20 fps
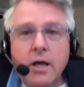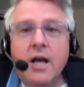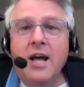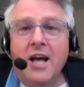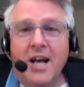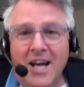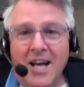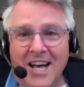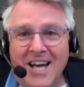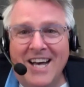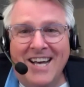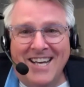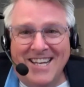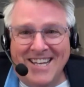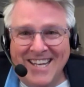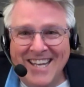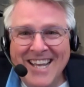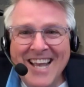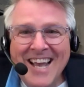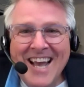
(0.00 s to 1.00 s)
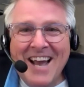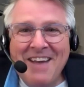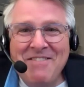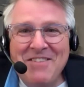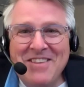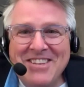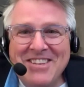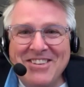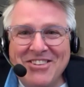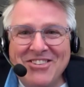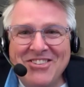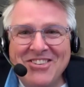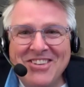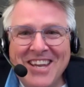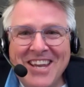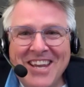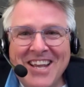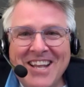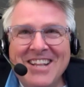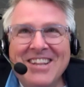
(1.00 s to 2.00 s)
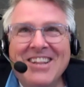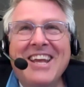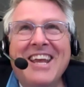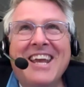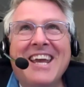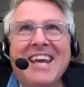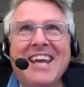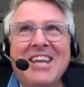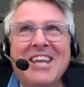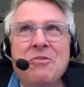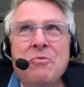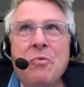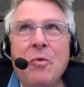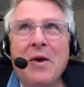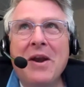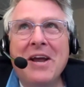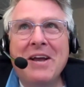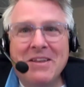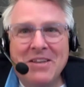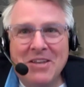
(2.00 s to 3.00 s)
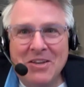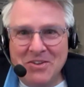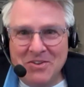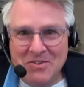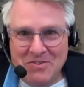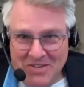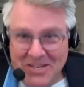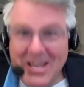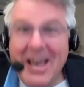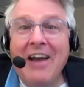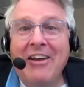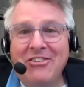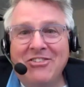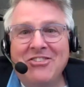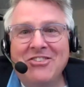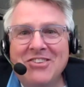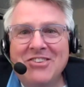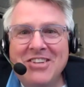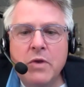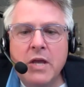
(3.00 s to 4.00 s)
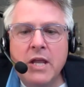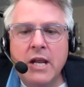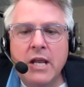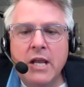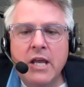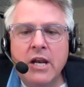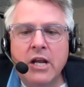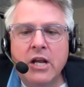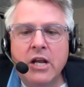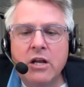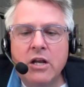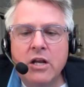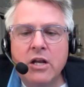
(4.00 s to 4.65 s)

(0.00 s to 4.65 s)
I mean, this is like, you want to, yes, in a